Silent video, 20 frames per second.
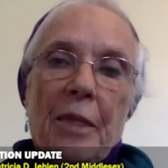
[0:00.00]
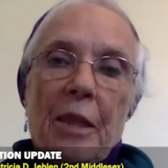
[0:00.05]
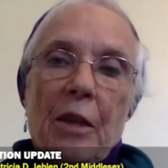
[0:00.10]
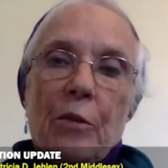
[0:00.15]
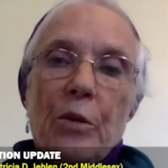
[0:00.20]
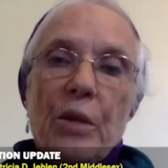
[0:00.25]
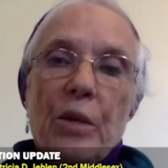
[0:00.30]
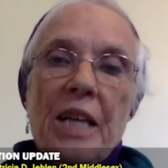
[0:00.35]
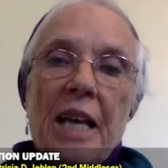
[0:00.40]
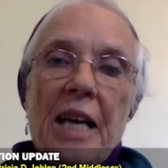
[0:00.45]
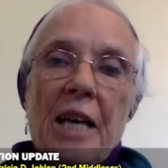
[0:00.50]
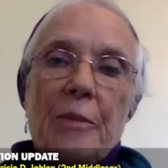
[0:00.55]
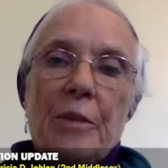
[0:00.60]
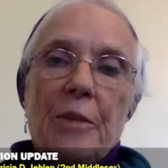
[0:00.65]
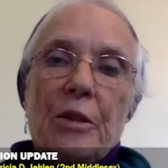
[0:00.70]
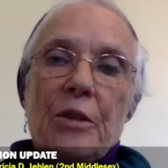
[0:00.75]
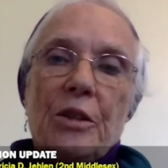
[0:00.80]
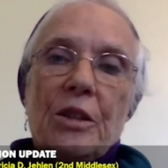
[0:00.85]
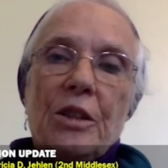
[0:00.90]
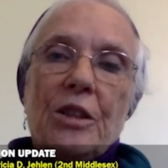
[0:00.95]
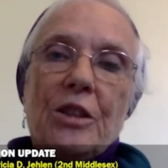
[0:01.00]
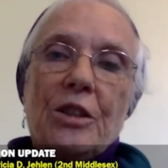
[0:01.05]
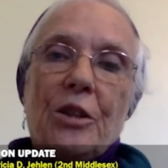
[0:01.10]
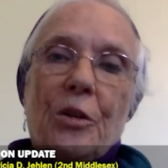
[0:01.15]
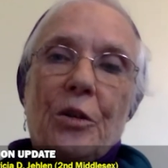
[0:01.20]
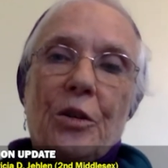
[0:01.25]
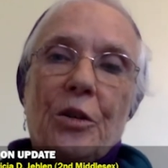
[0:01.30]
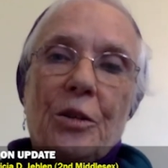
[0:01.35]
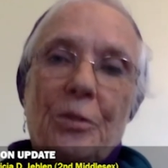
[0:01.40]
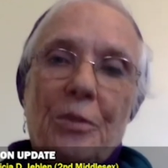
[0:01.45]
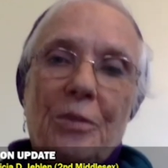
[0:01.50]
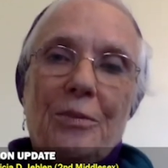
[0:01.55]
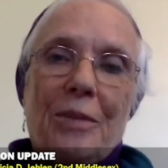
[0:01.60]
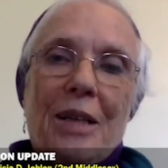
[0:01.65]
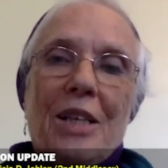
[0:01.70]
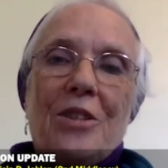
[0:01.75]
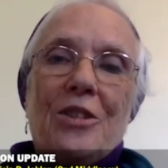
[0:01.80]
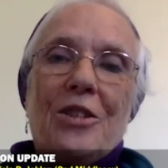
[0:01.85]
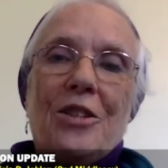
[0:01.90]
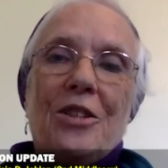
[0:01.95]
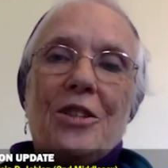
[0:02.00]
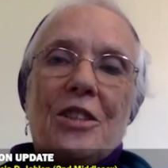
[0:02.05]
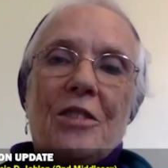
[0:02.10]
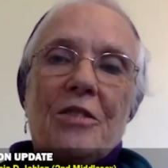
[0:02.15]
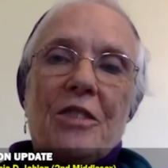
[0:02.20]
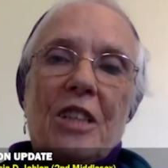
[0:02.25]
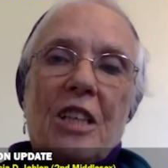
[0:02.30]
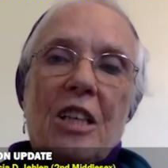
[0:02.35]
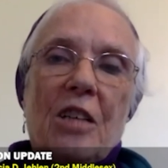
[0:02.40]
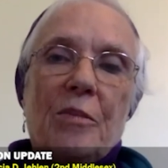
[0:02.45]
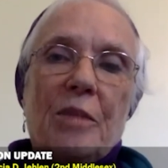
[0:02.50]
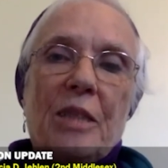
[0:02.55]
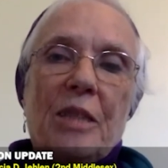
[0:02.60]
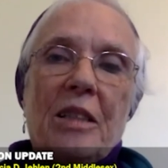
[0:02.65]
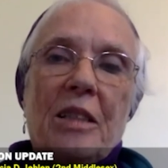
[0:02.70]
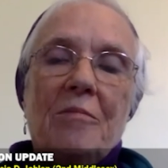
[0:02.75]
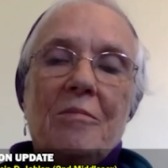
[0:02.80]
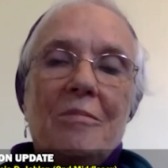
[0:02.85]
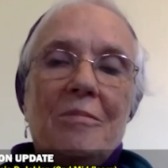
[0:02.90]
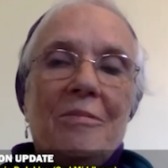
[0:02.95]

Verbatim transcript: rehab units, so that patients have come in